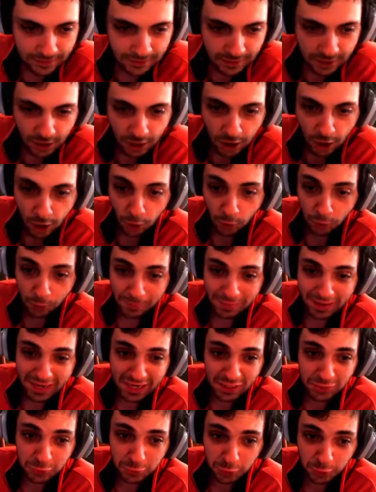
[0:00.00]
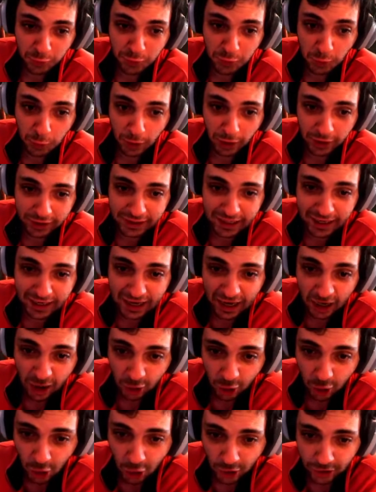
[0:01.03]
Oh man, you're so lucky I got
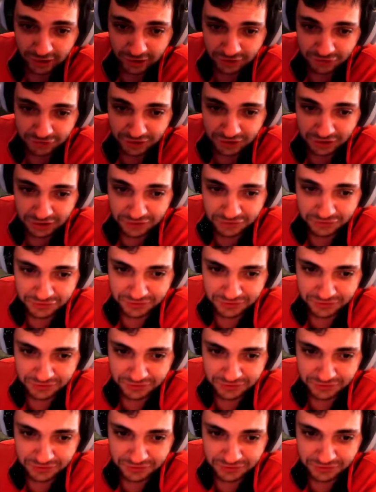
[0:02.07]
caught. I should have hit your